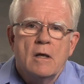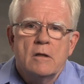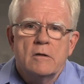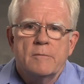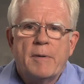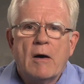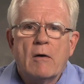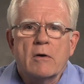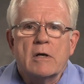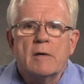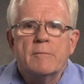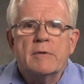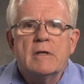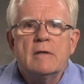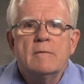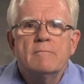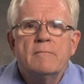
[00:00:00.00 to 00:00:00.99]
The power
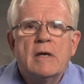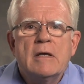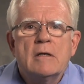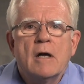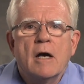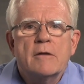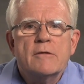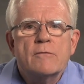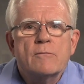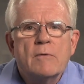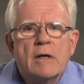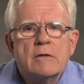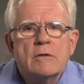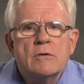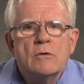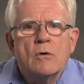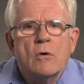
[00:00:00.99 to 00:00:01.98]
company may not
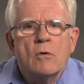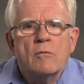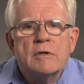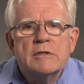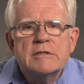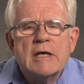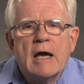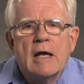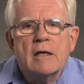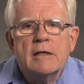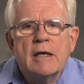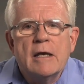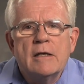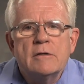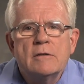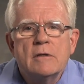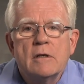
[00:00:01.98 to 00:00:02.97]
threaten or
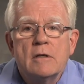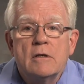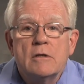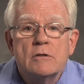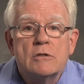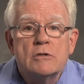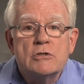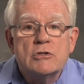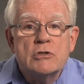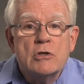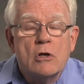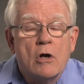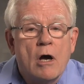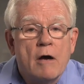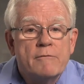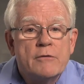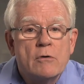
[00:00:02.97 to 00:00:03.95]
retaliate to shut
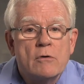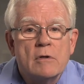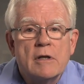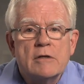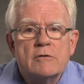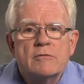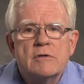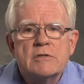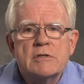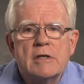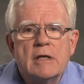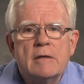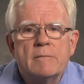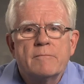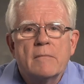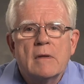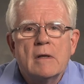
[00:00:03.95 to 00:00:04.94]
off your
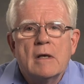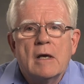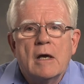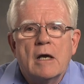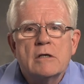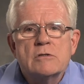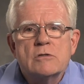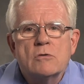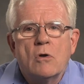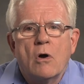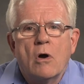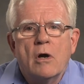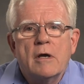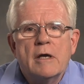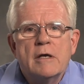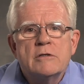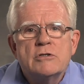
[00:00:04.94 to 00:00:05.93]
electricity as
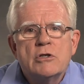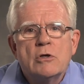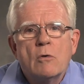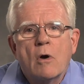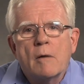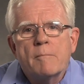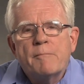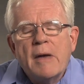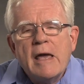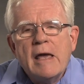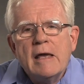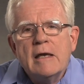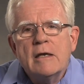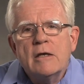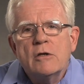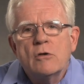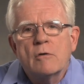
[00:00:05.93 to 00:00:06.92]
long as you are
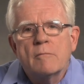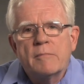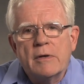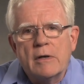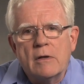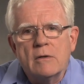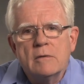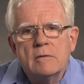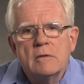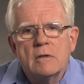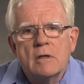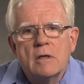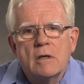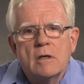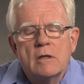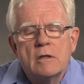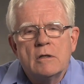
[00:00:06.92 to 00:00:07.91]
paying your bill,
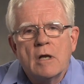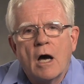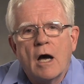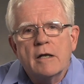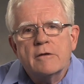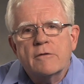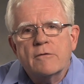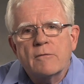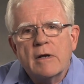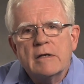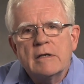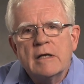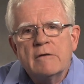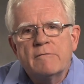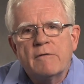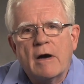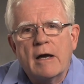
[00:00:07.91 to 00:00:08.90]
not
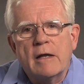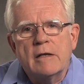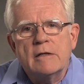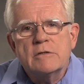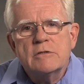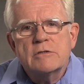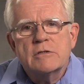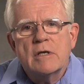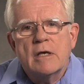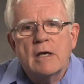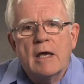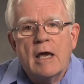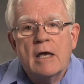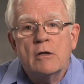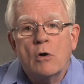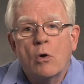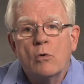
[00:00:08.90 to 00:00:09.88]
threatening violence,
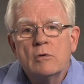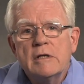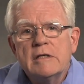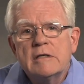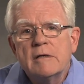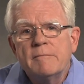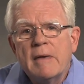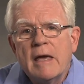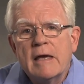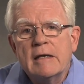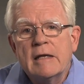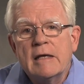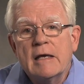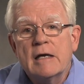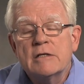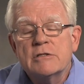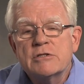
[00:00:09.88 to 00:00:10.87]
and only
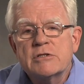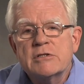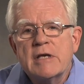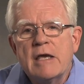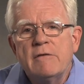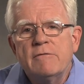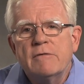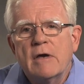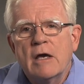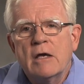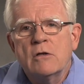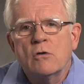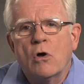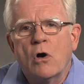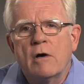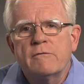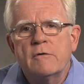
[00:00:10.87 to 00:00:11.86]
demanding a safe and
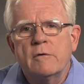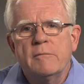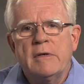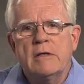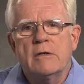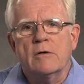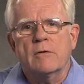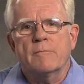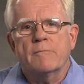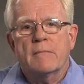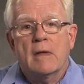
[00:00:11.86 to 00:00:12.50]
lawful meter.